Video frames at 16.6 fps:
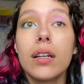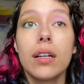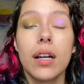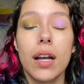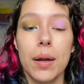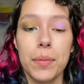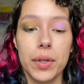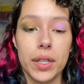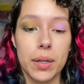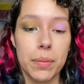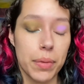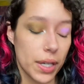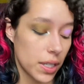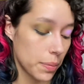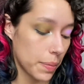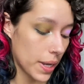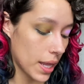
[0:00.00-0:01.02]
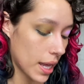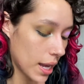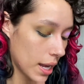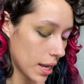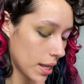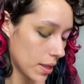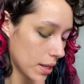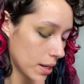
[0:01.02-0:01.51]
I'm really impressed by
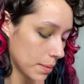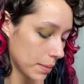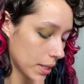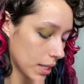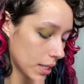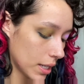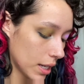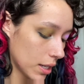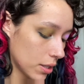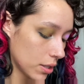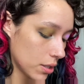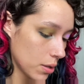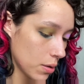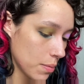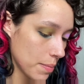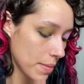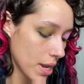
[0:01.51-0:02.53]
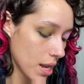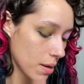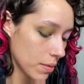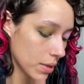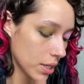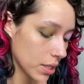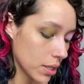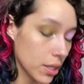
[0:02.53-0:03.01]
that. And then I'm gonna take Soulmate,
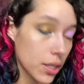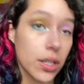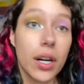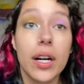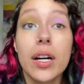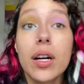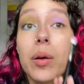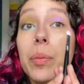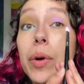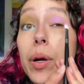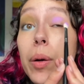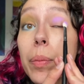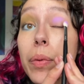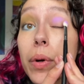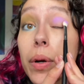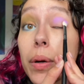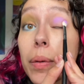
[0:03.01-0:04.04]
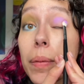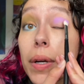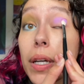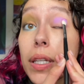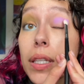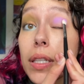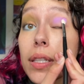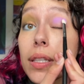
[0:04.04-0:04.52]
which is the darker purple. I'm gonna
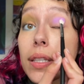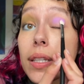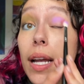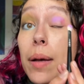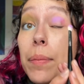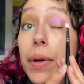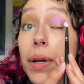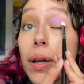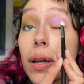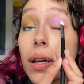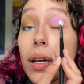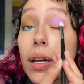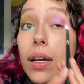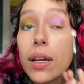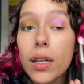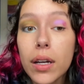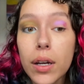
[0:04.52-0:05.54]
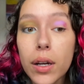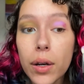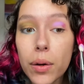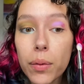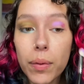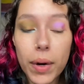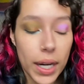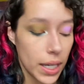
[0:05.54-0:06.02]
just stamp it
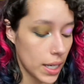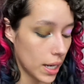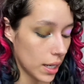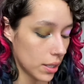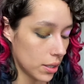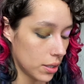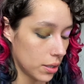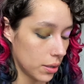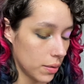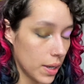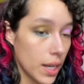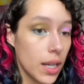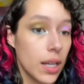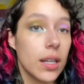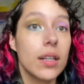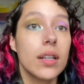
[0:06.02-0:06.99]
right next to it.